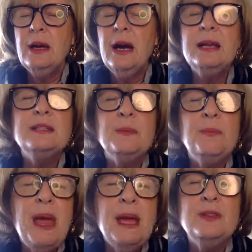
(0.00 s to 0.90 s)
I
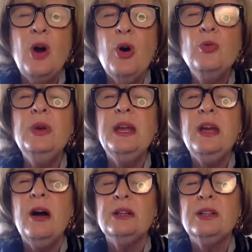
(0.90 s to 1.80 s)
depend only
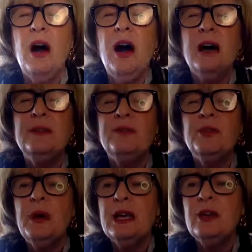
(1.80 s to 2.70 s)
on God
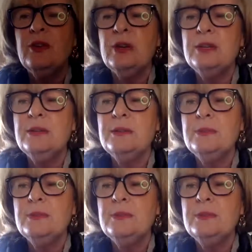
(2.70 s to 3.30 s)
for my good.